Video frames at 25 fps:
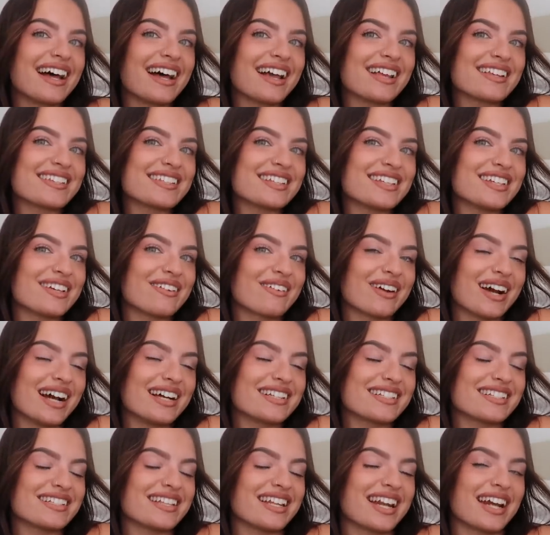I'll see you
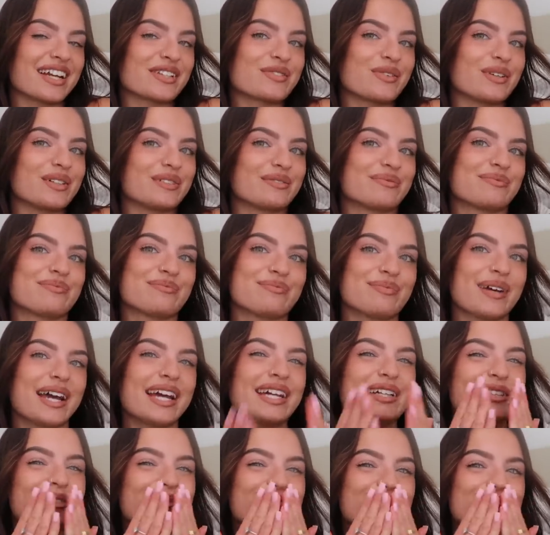guys in the next one.
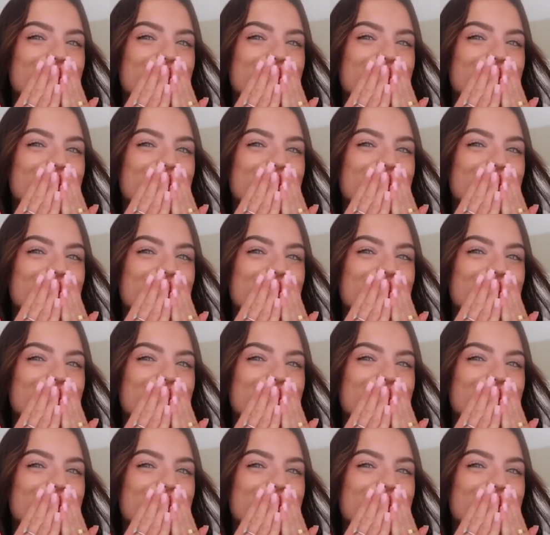Bye.